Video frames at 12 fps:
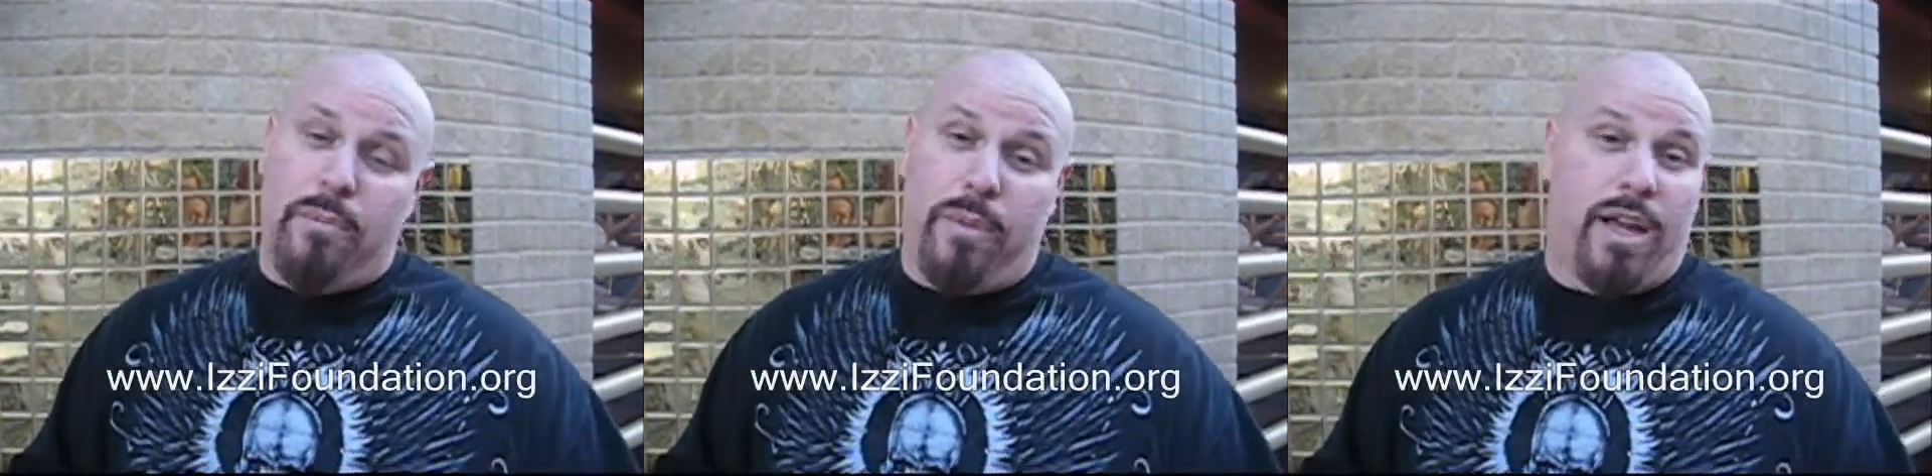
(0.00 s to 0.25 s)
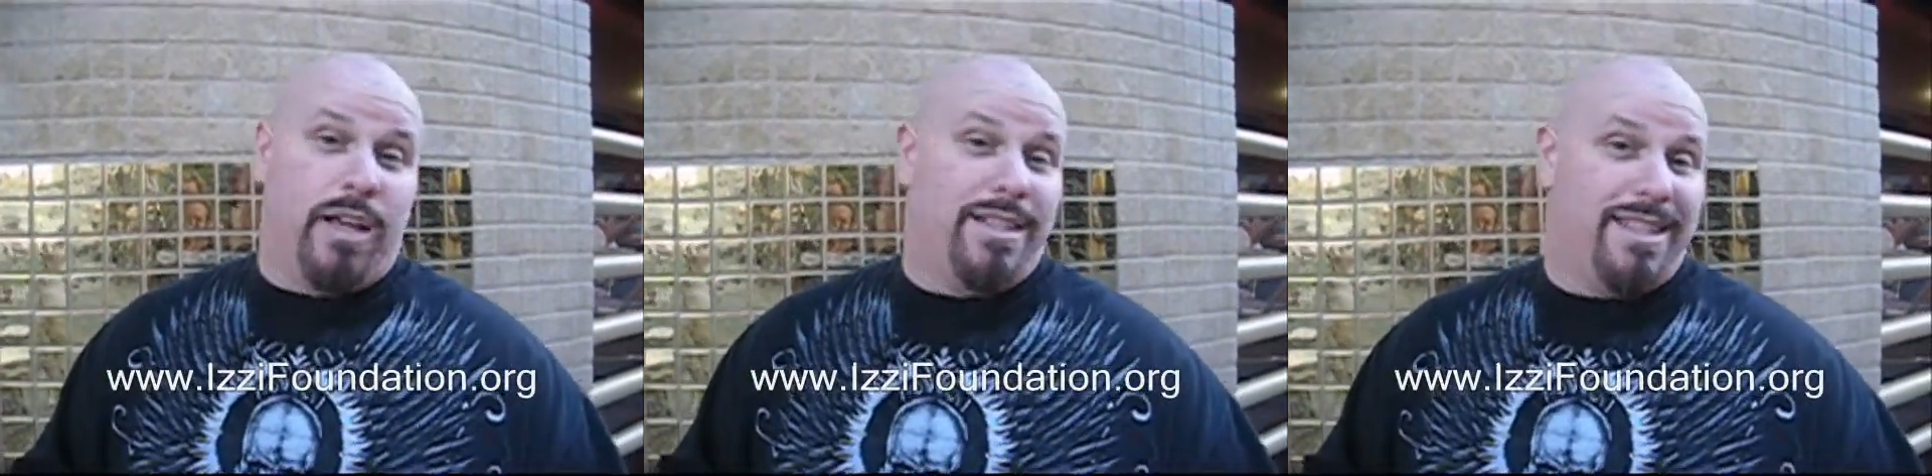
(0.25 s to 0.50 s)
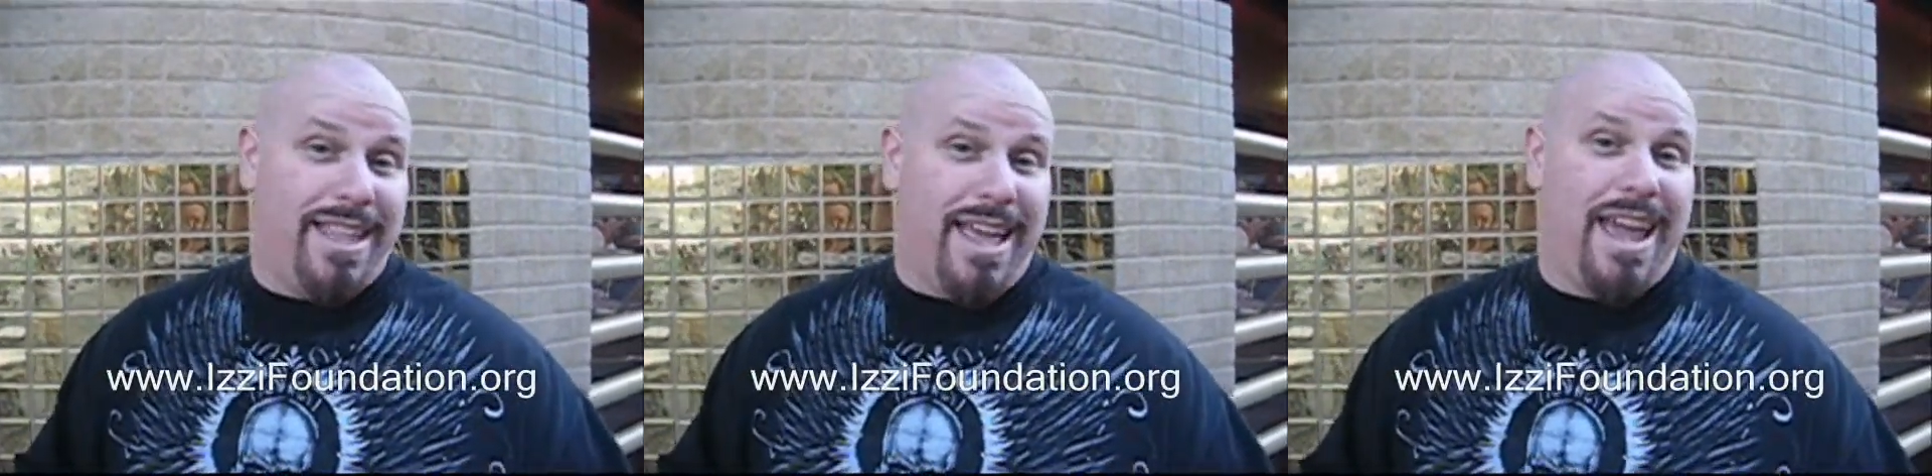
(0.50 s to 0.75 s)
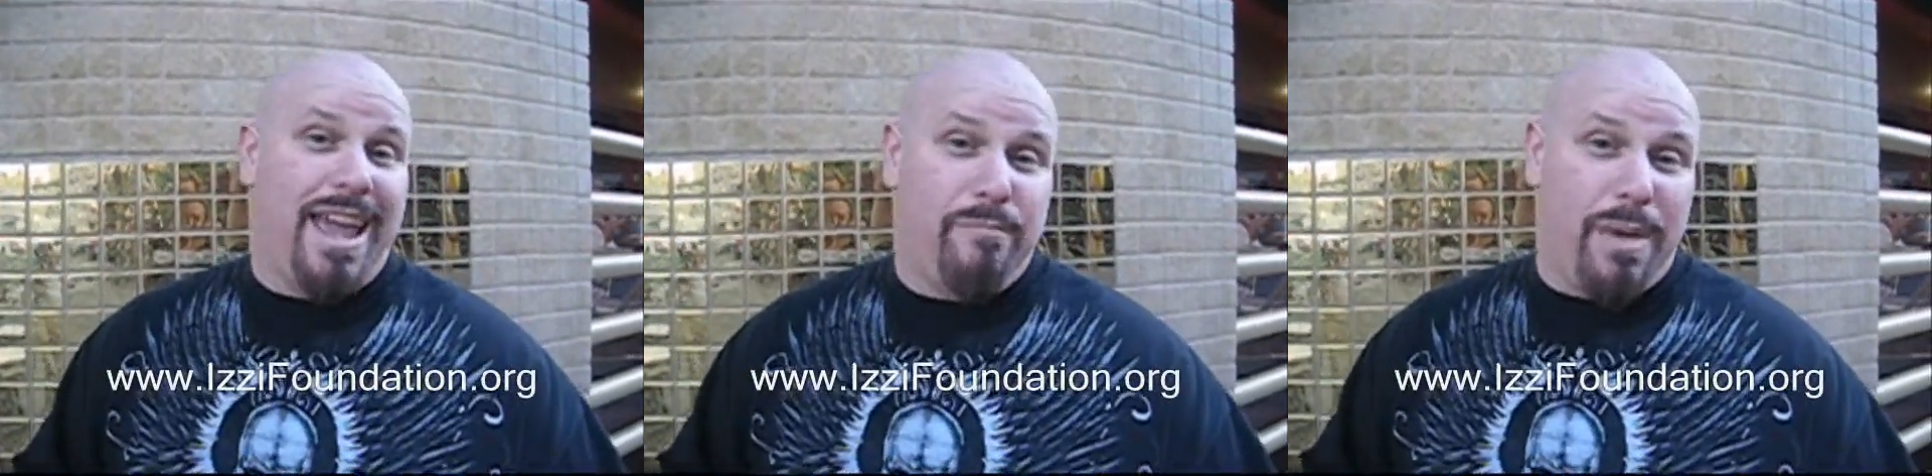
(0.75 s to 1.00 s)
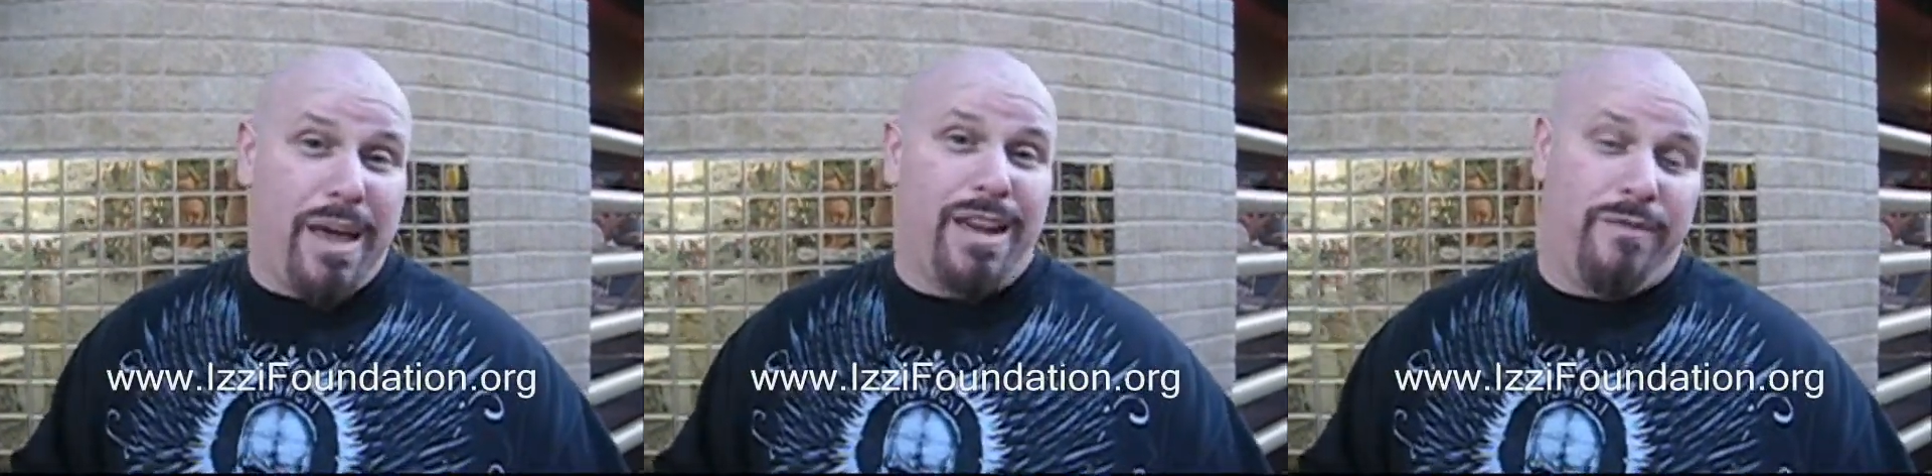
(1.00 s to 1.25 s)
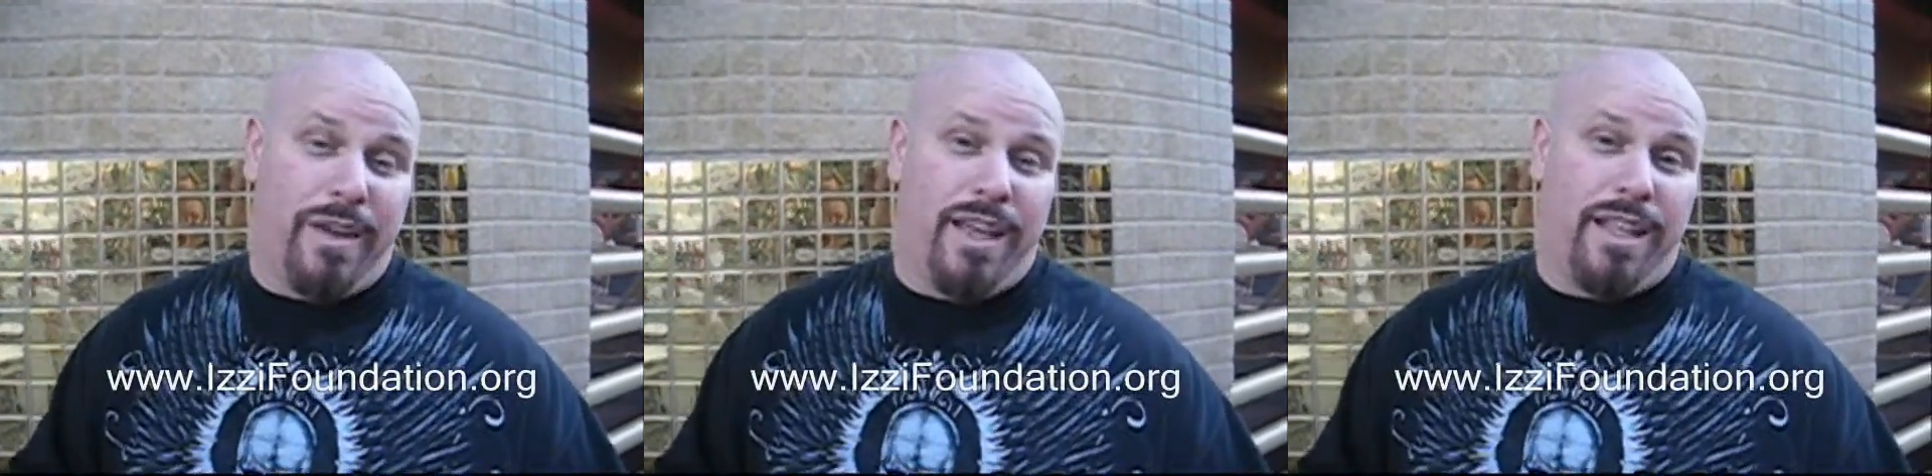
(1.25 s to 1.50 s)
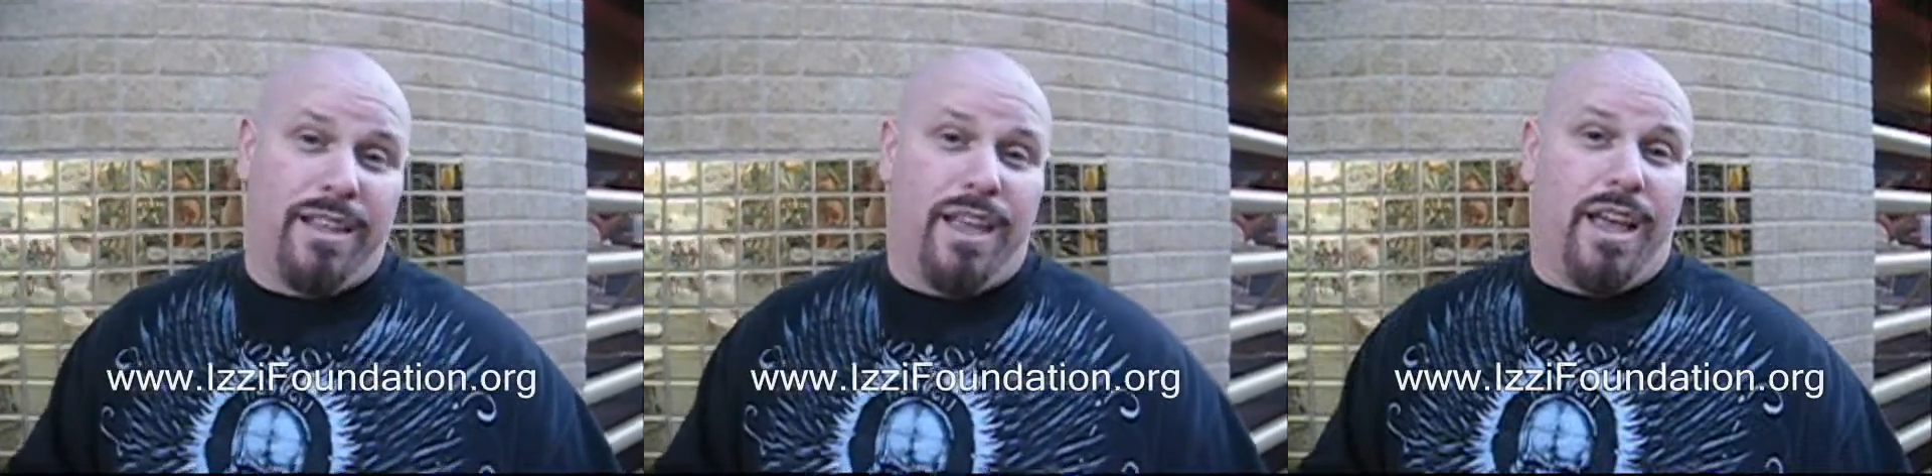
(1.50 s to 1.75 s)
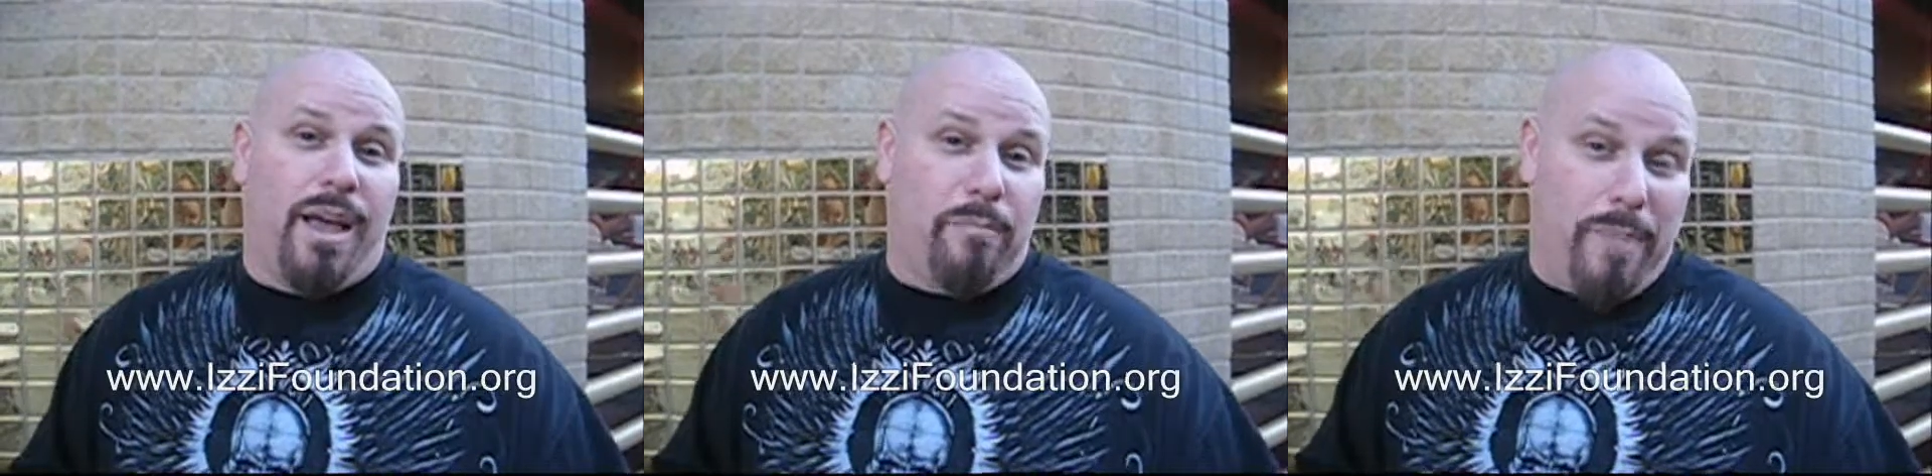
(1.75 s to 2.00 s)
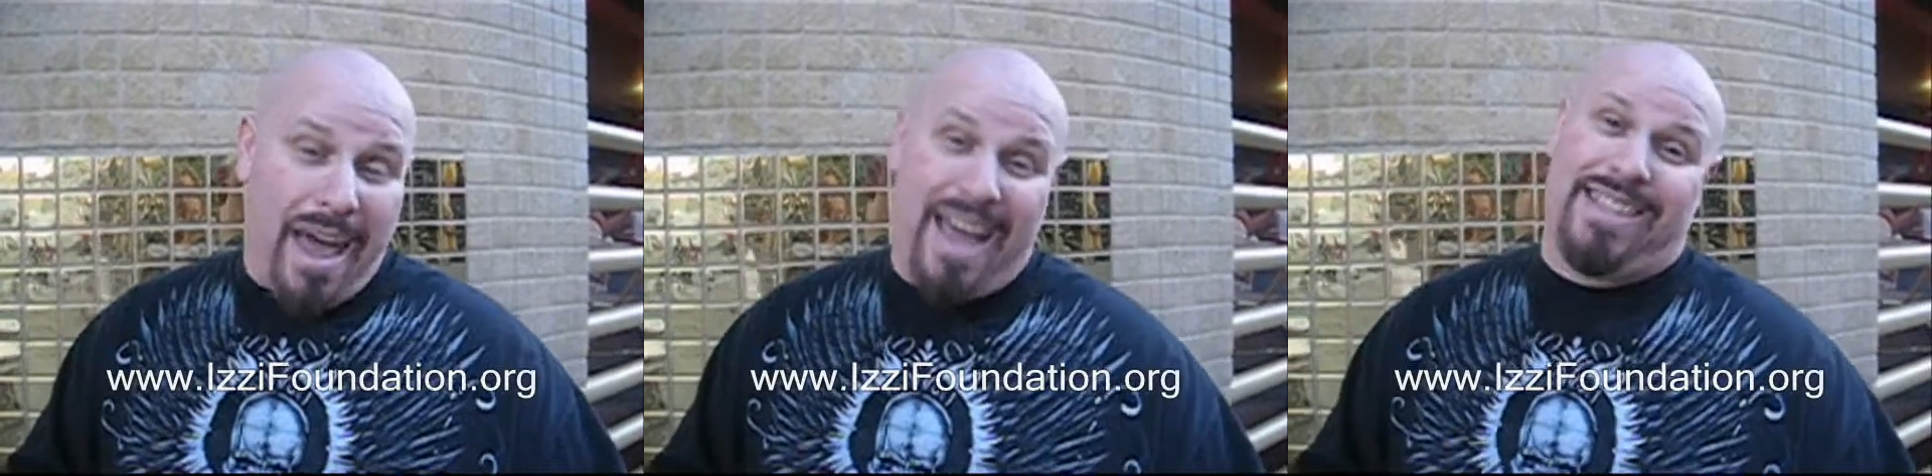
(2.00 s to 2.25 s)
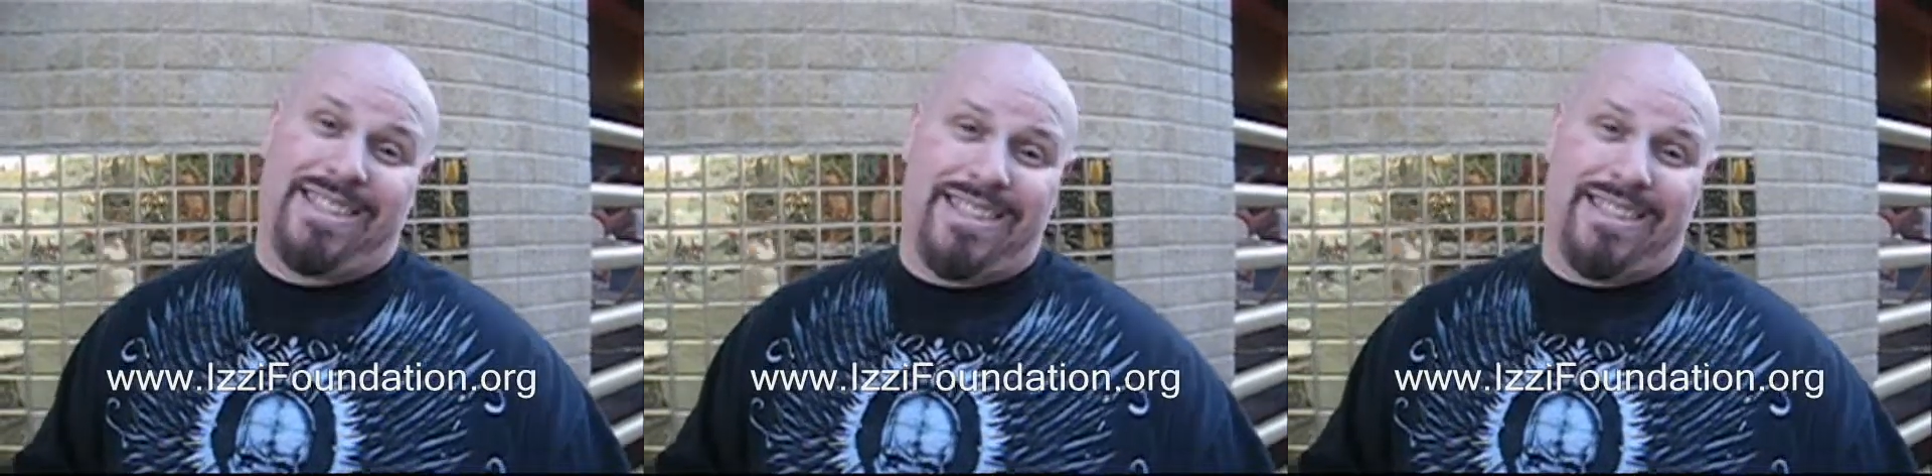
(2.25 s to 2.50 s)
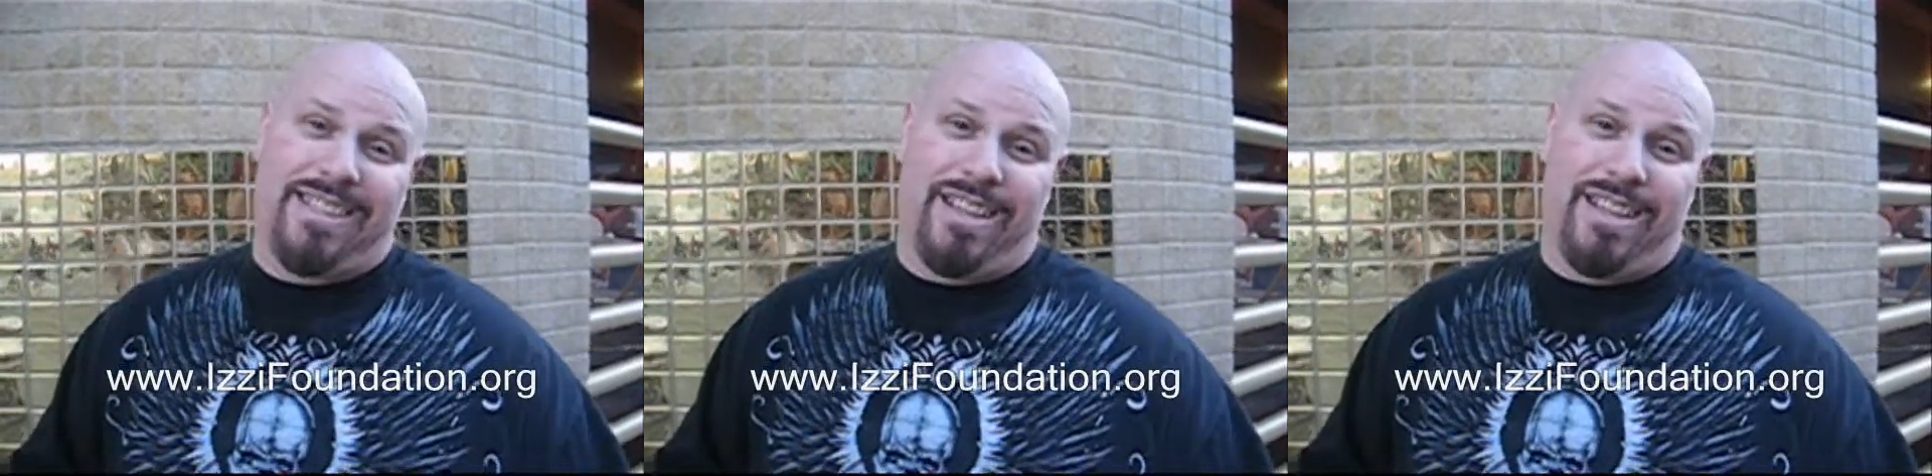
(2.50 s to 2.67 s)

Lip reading: because they benefit pets,